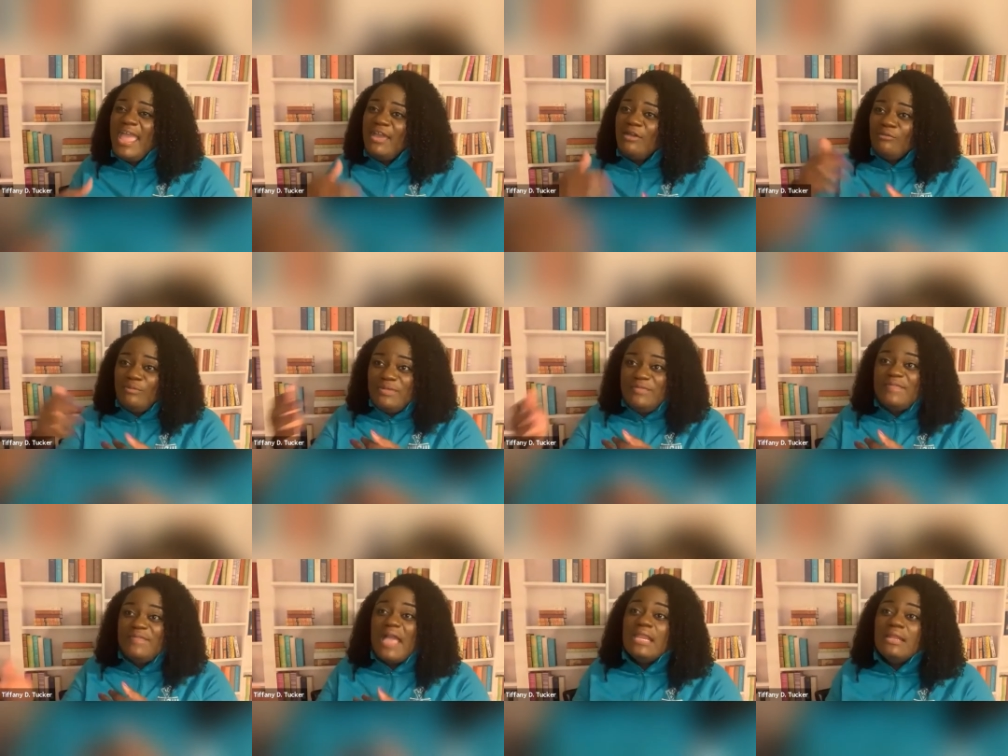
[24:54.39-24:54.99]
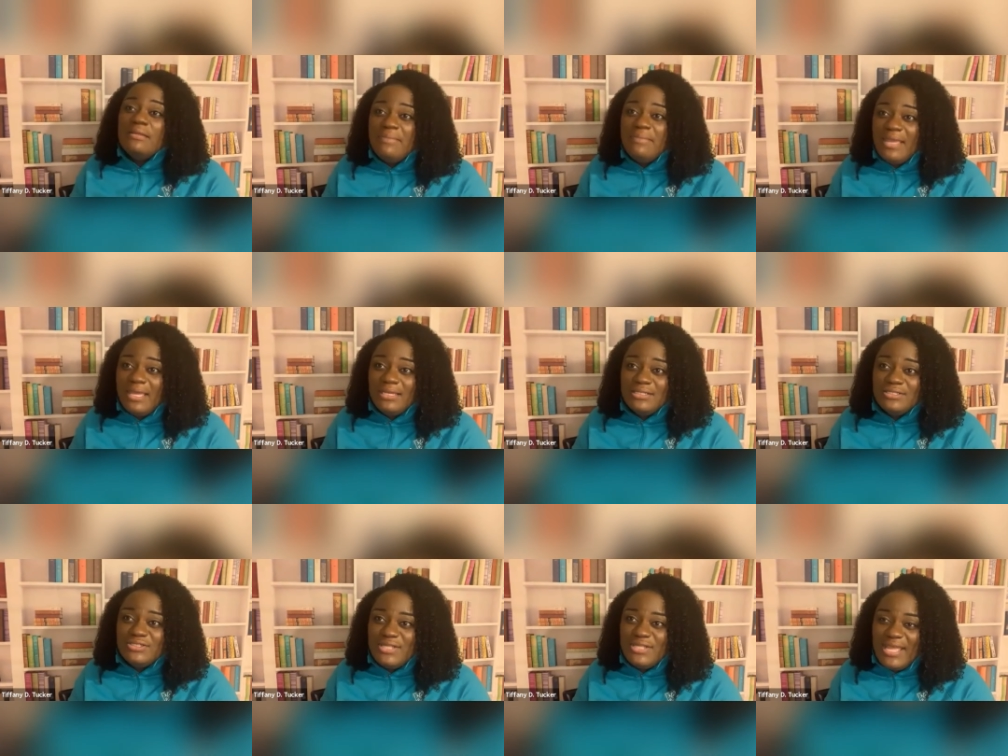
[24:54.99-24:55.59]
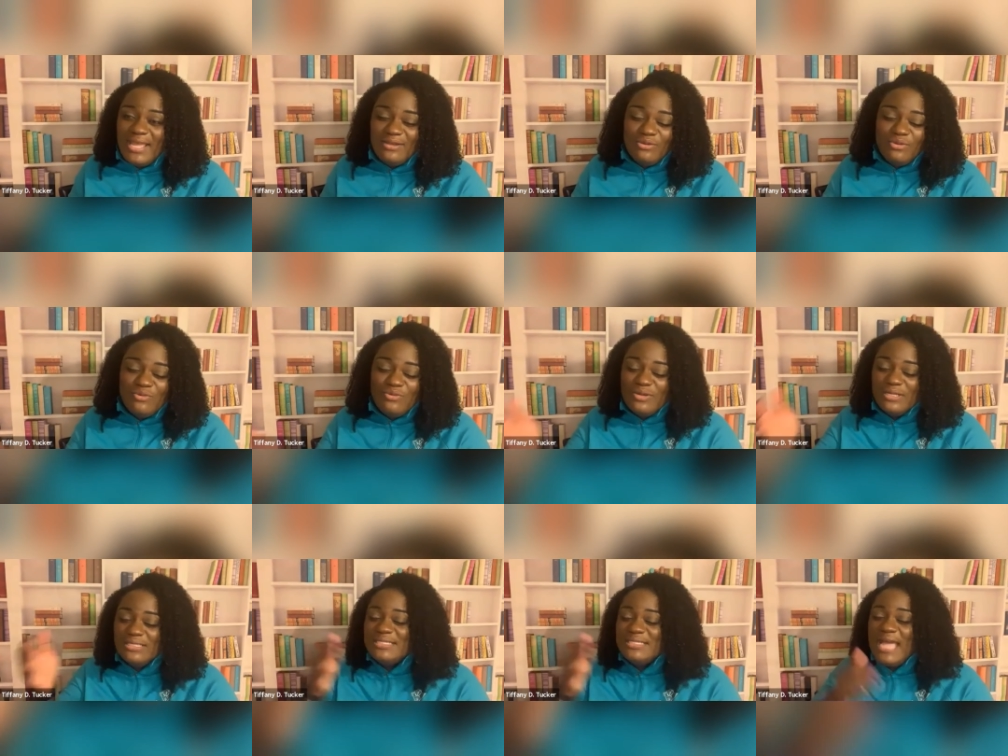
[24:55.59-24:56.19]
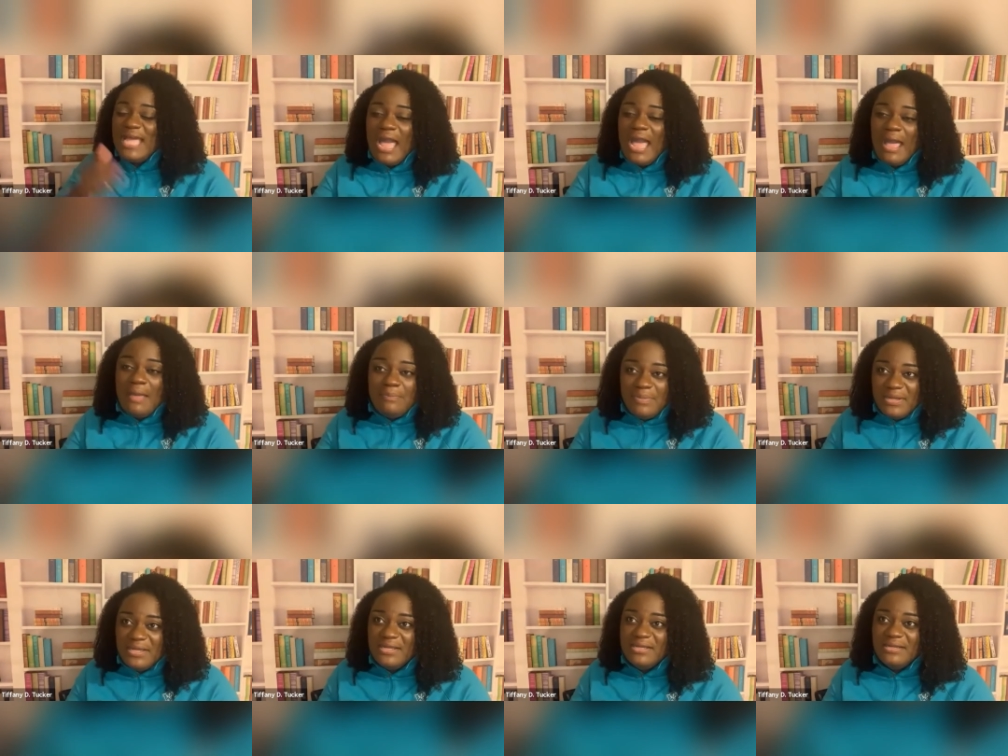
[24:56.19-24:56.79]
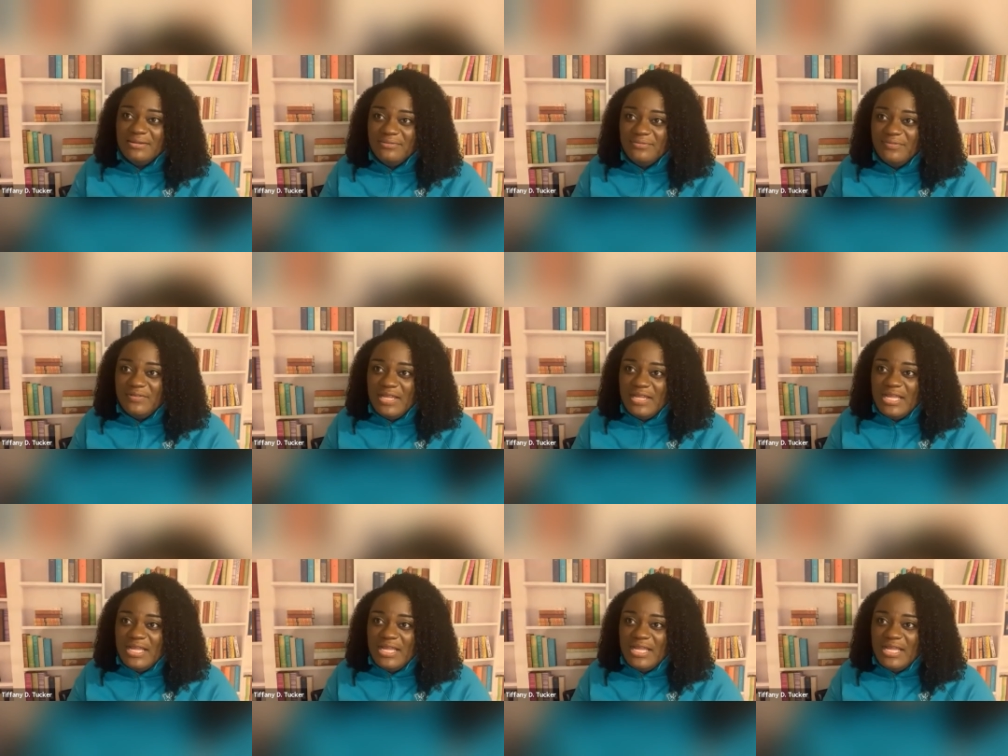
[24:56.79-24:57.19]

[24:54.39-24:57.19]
And we've got to manage that on top of